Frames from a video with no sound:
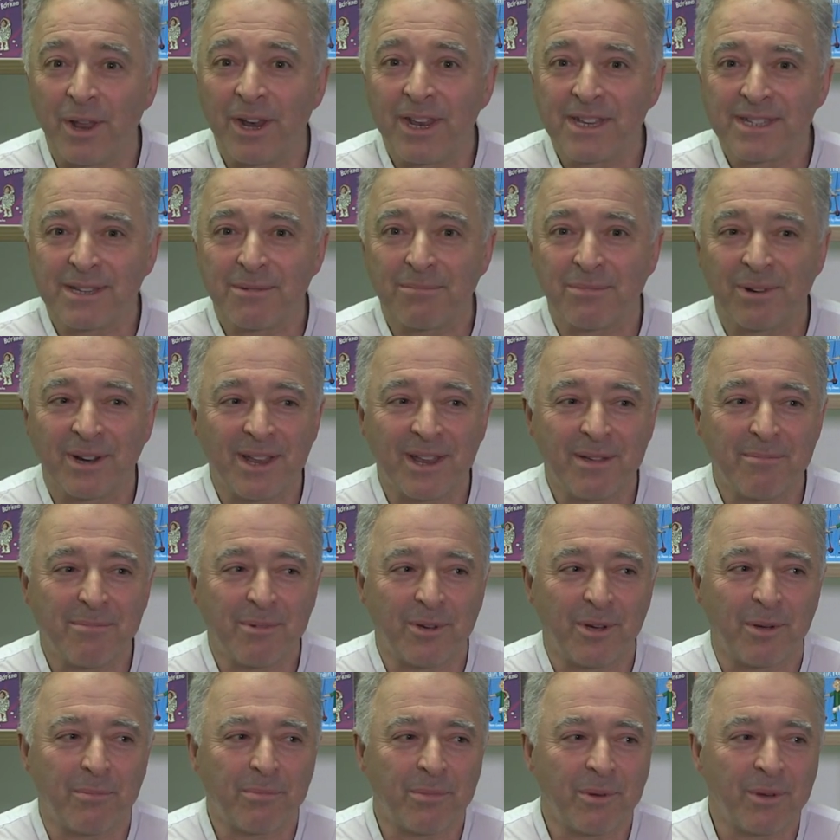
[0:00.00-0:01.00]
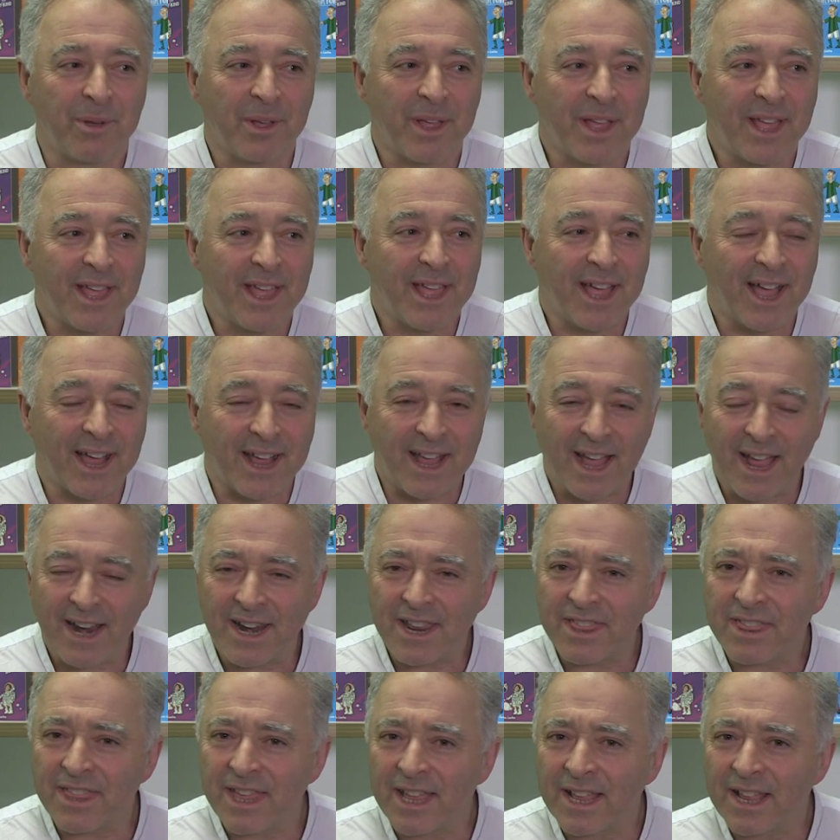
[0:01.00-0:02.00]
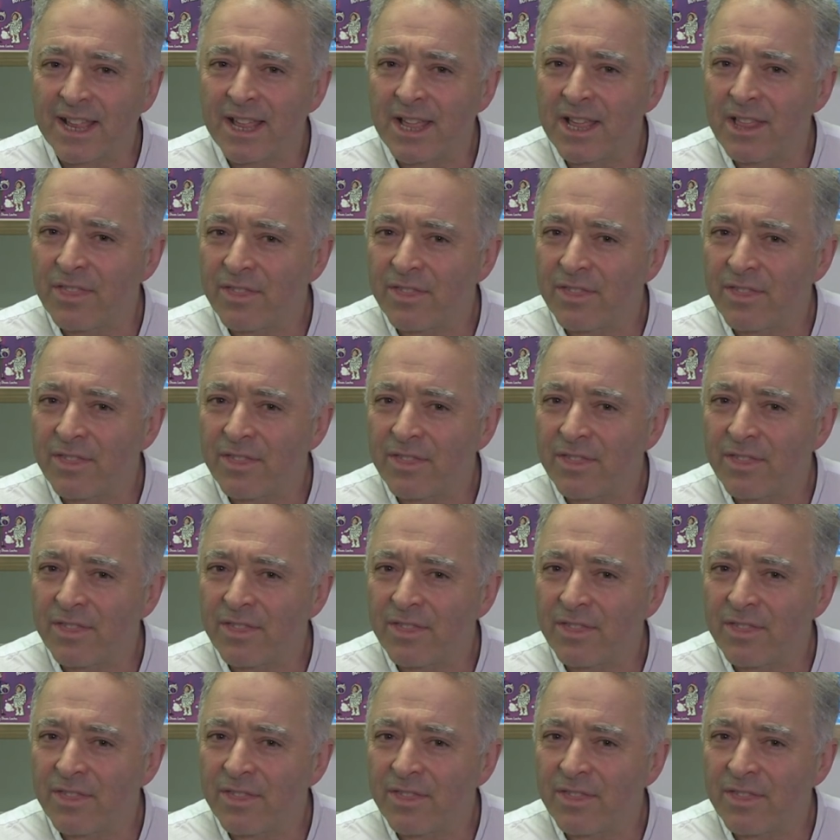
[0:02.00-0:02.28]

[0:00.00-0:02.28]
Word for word: It is a brilliant book, but I kind of think